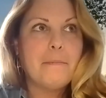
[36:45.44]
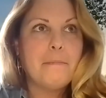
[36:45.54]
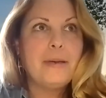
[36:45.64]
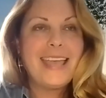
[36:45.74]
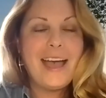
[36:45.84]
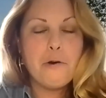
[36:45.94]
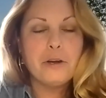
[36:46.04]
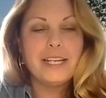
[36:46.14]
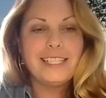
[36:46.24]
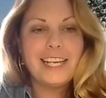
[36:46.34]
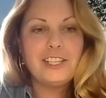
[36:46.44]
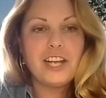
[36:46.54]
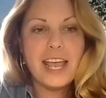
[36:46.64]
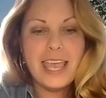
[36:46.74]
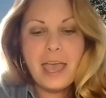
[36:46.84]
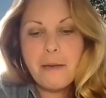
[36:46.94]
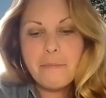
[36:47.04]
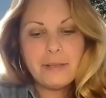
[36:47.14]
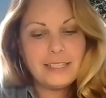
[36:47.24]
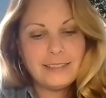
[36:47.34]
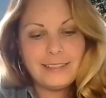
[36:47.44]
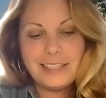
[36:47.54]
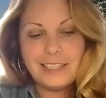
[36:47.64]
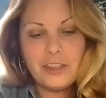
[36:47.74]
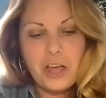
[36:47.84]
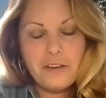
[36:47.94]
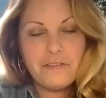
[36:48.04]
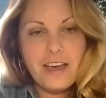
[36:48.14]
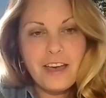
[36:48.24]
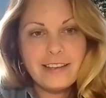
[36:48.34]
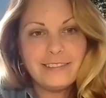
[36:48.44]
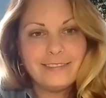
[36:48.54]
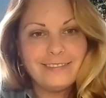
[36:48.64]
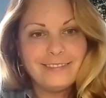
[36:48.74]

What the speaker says: But yeah, orientation at camp, it's a lot of fun.